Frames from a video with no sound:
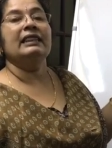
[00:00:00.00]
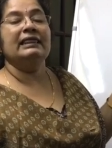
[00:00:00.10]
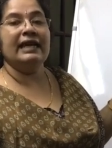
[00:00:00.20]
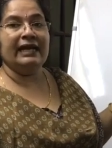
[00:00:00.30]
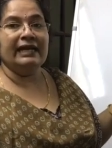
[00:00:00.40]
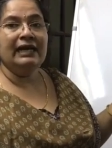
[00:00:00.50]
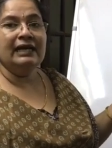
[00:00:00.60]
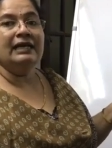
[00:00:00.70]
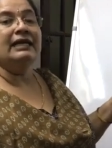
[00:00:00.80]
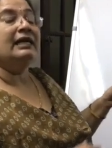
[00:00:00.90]
then
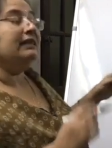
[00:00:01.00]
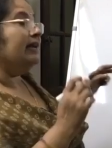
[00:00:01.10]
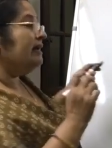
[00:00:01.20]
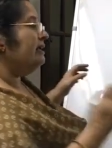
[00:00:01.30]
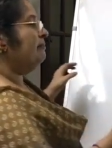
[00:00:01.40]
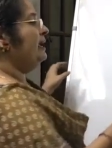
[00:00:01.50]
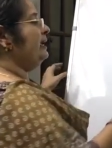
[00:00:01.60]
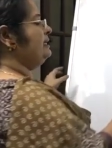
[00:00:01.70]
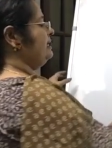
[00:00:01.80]
the remainder